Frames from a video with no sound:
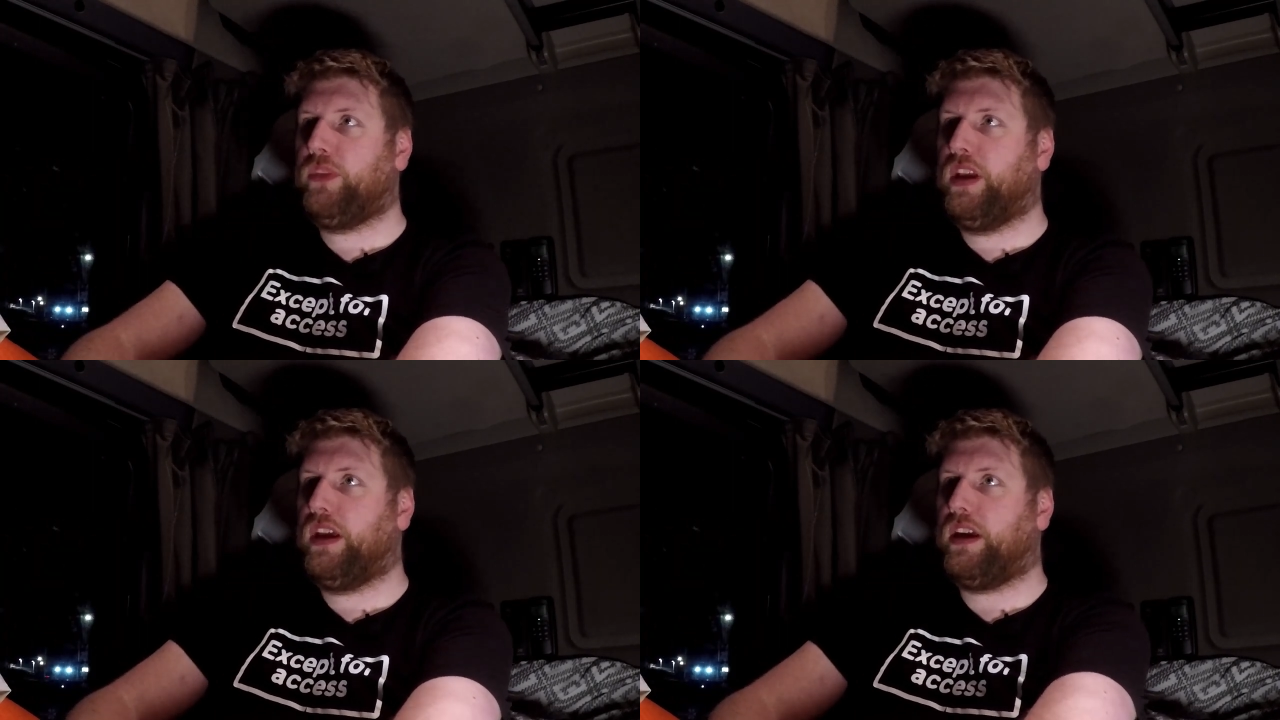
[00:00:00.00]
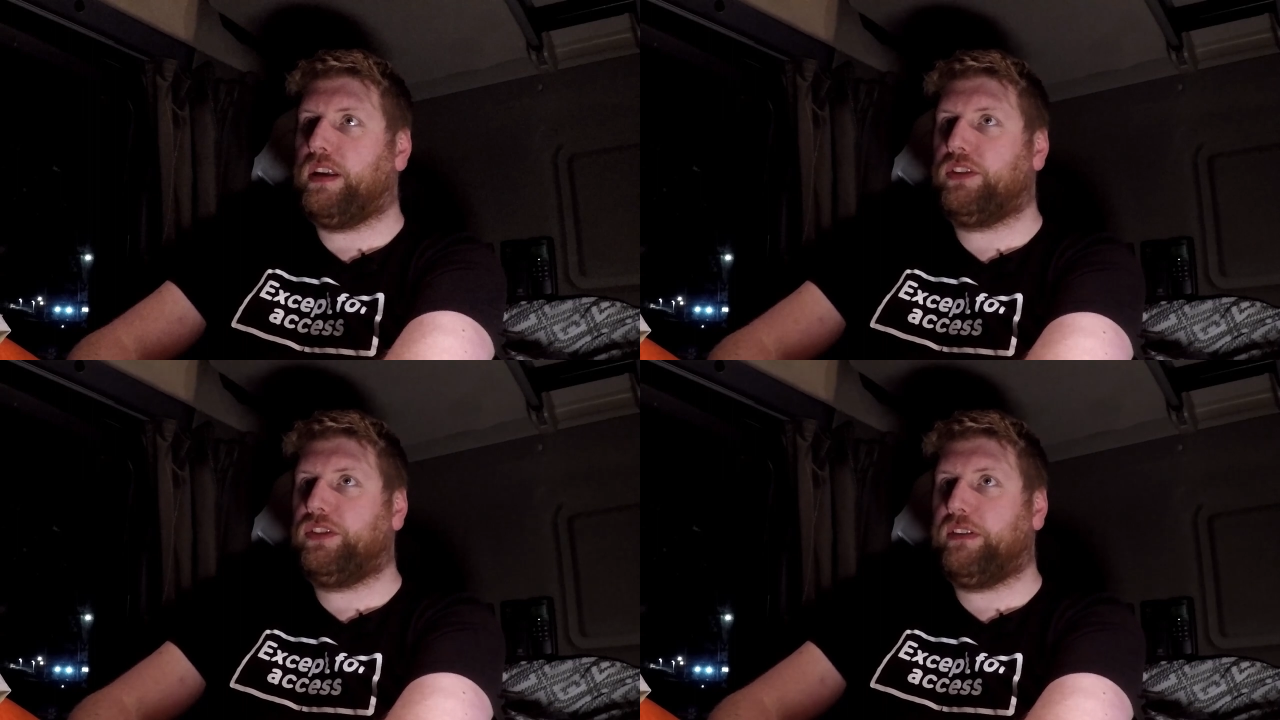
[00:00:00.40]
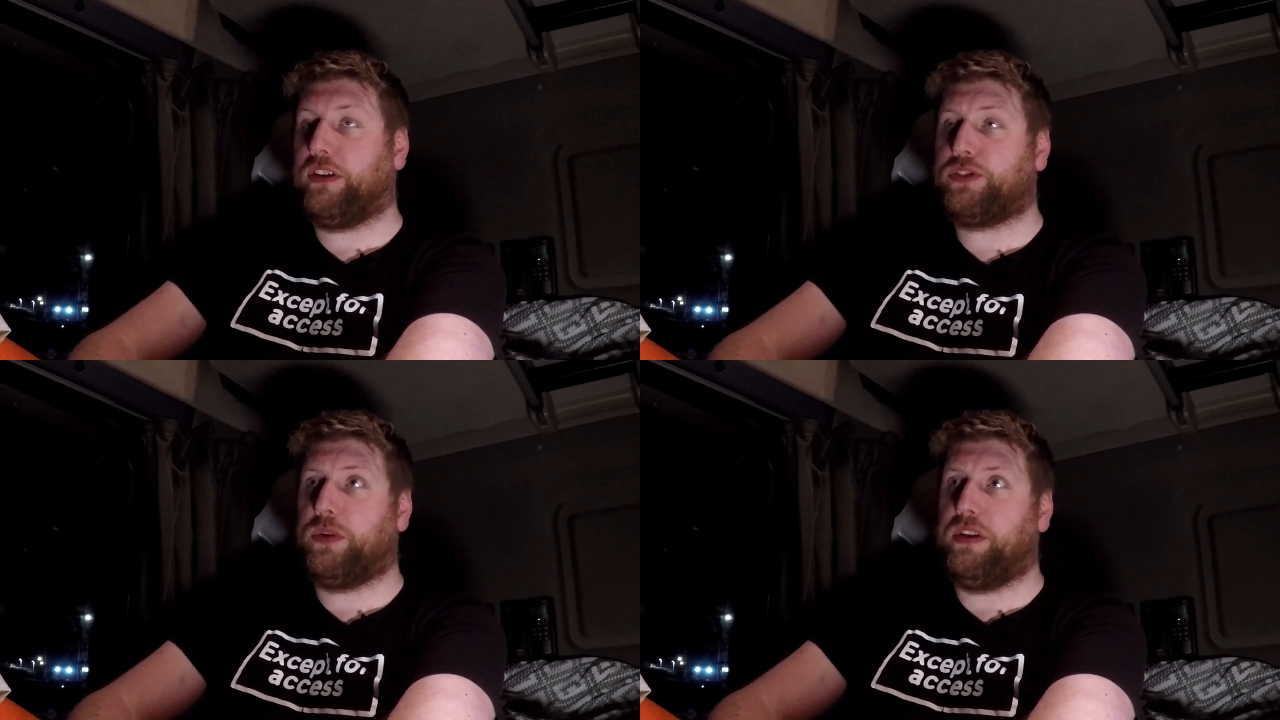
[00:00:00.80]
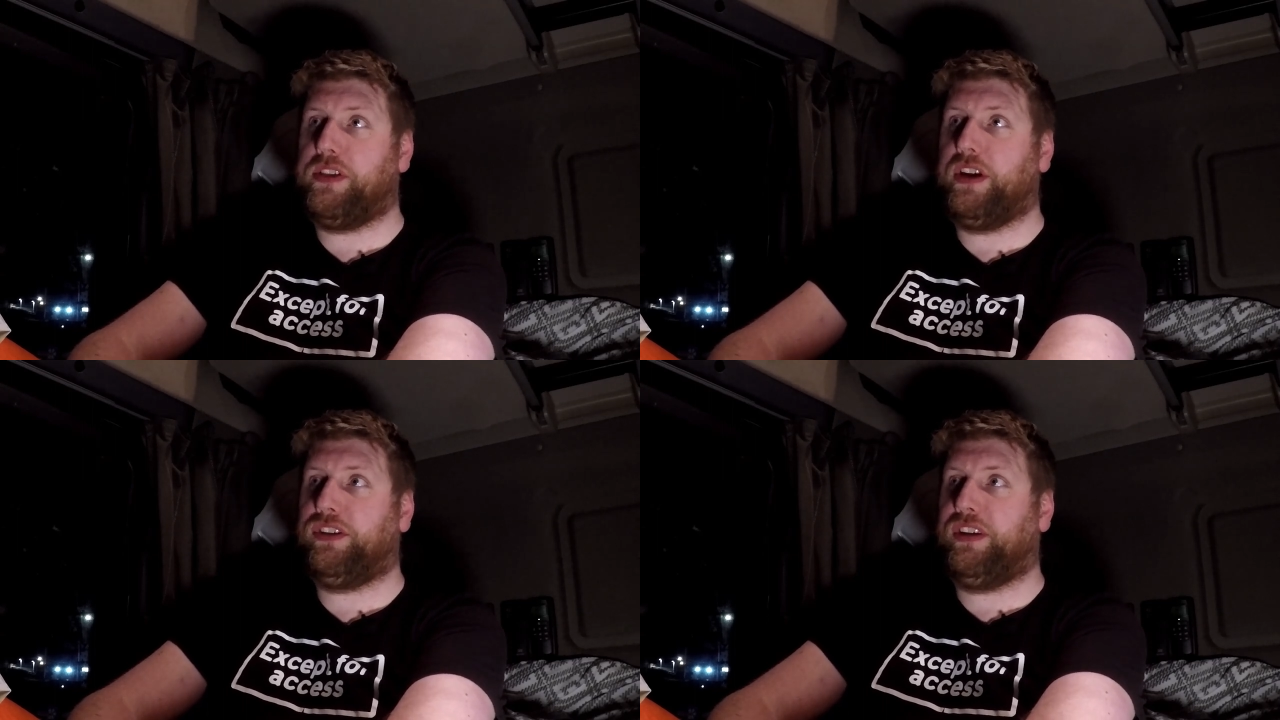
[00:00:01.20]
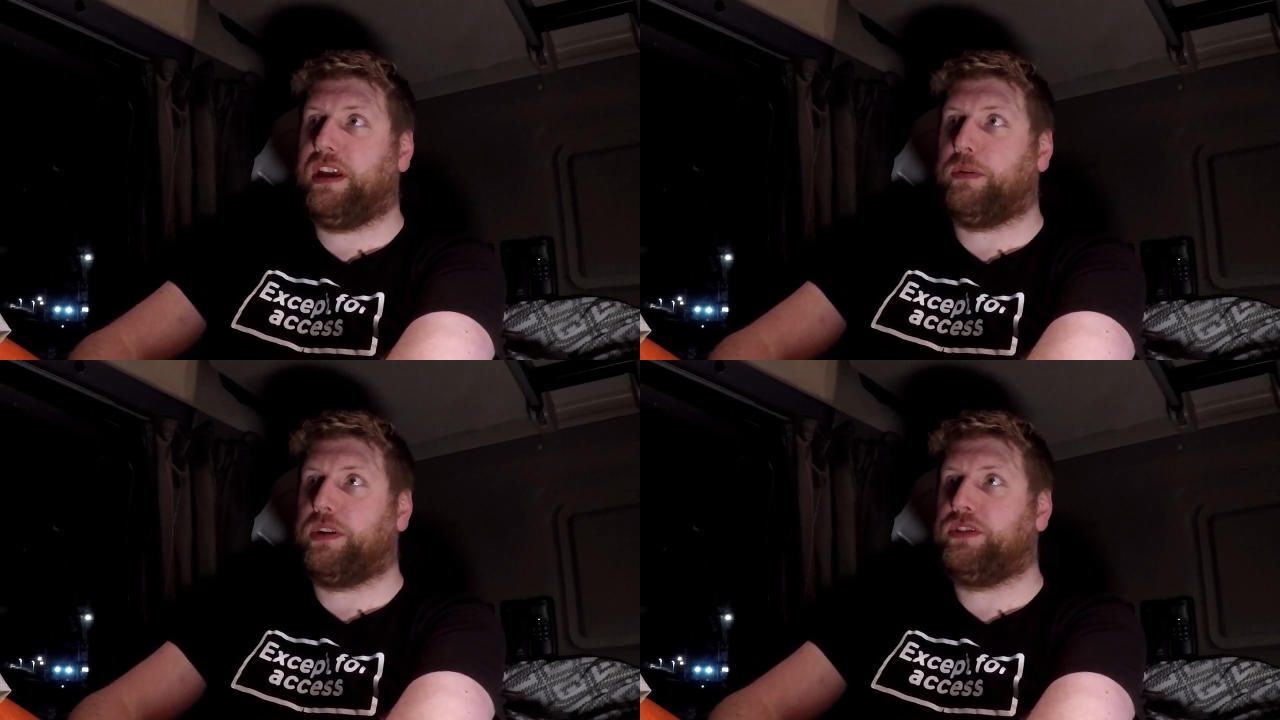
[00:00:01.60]
and if I was to work 13
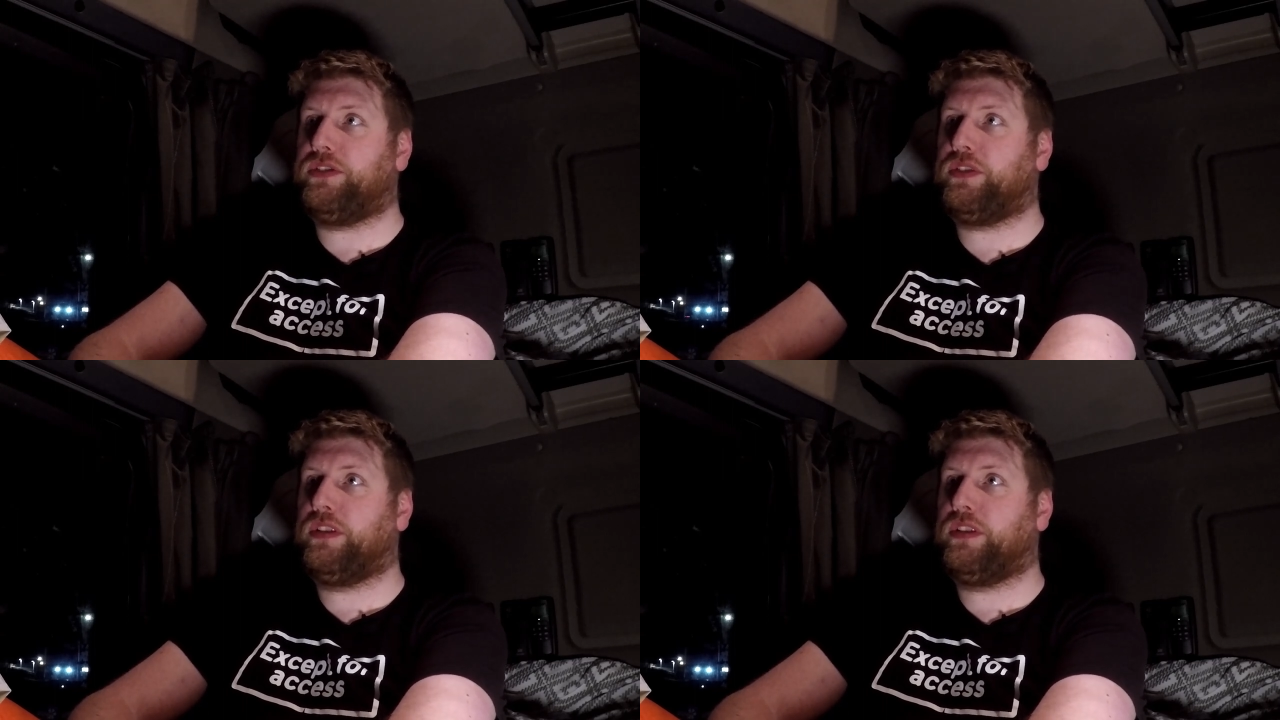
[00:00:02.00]
hours,